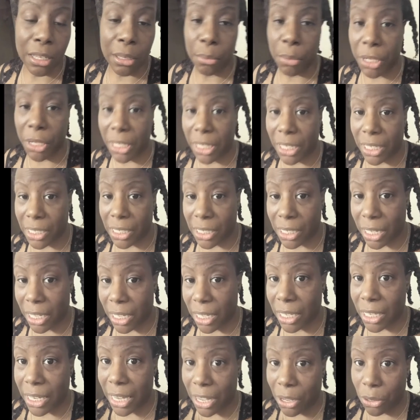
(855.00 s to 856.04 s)
but it's
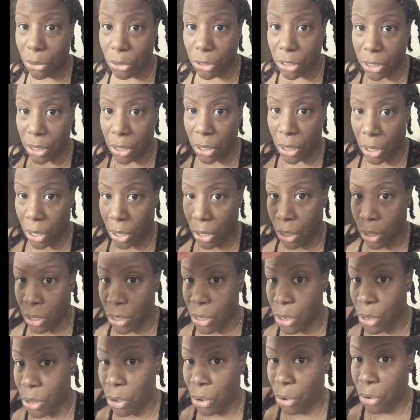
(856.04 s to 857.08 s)
thinned out
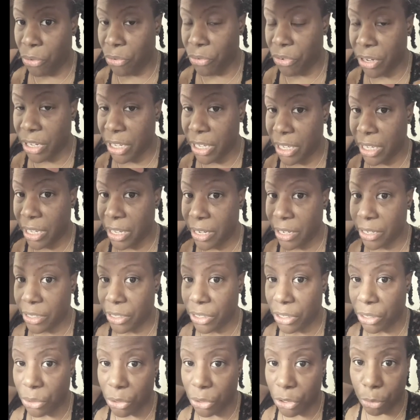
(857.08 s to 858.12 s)
over the
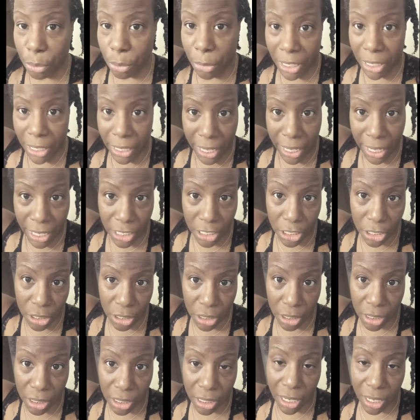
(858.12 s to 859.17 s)
years due to
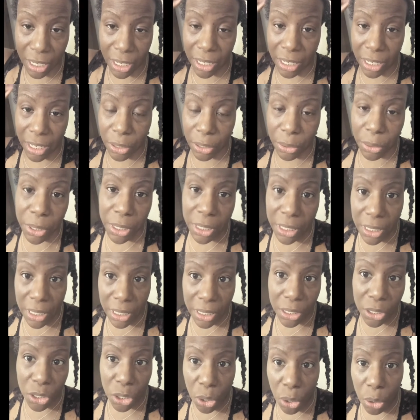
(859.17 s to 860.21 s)
medications and illnesses.
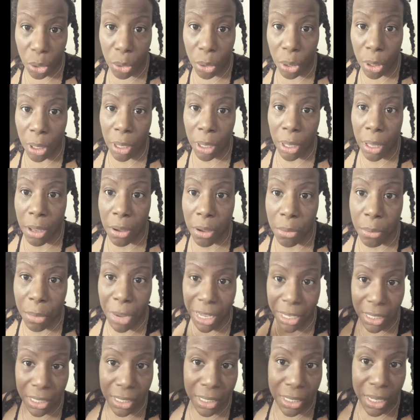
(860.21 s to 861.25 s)
So
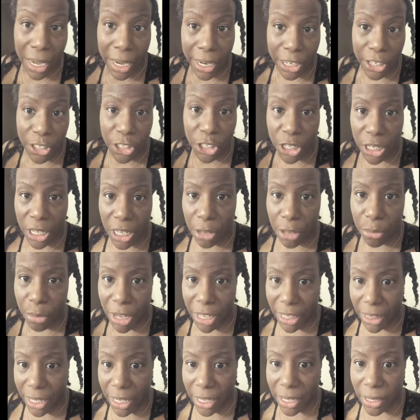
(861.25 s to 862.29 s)
my desire is to get
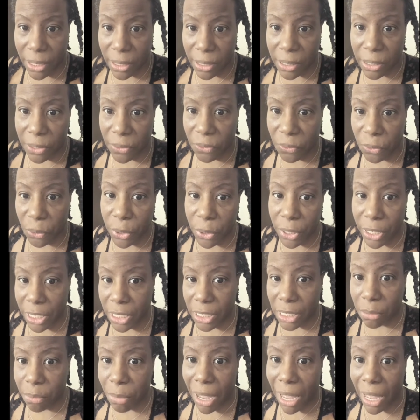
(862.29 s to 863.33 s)
my thickness and
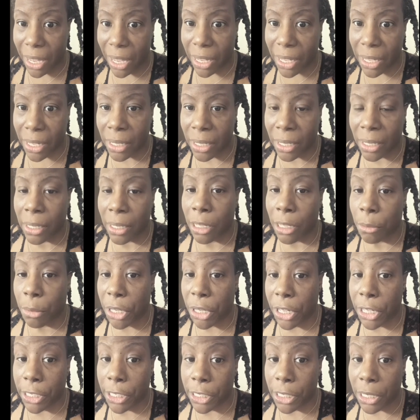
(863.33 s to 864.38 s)
fullness back,
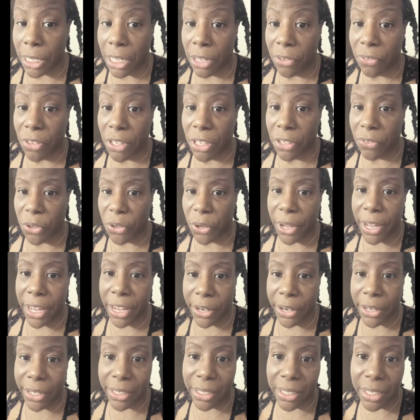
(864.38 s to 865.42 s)
because even if your
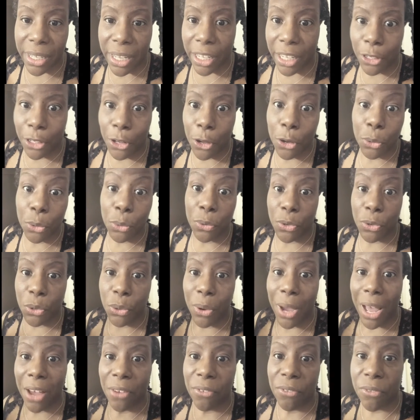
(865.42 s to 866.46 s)
hair isn't that long, when you
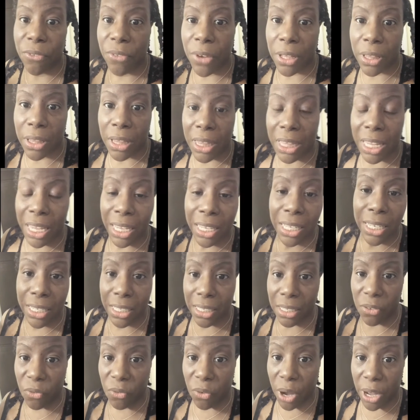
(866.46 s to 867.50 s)
have
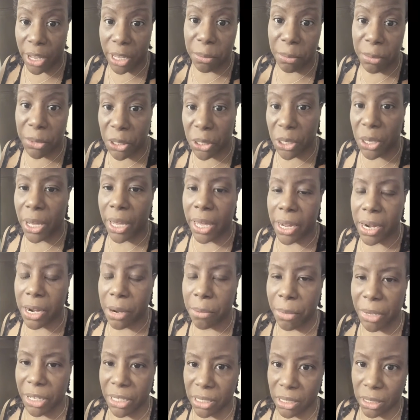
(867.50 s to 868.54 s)
thickness and volume to your hair,
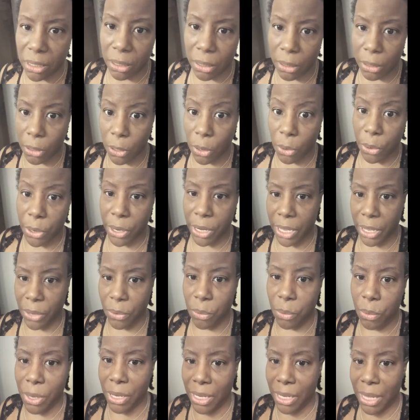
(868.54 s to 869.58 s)
it makes it look longer
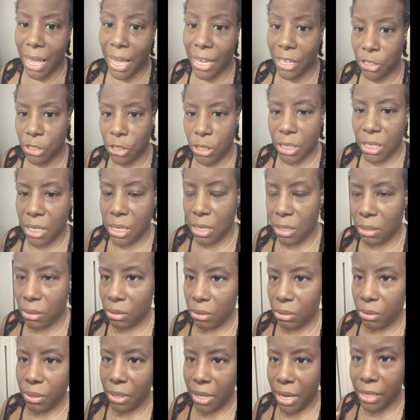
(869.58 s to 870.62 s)
than what it actually is.
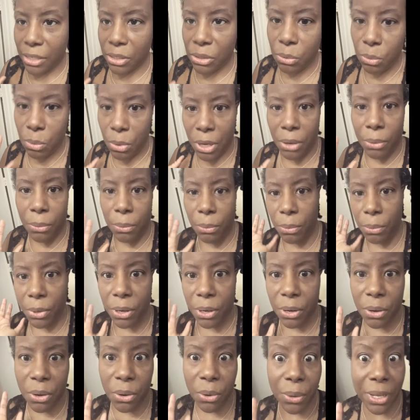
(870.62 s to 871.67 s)
So that's what
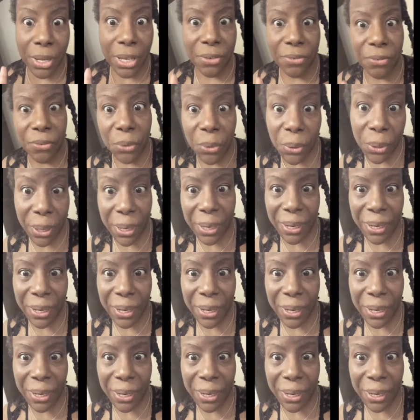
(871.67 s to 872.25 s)
we're going for.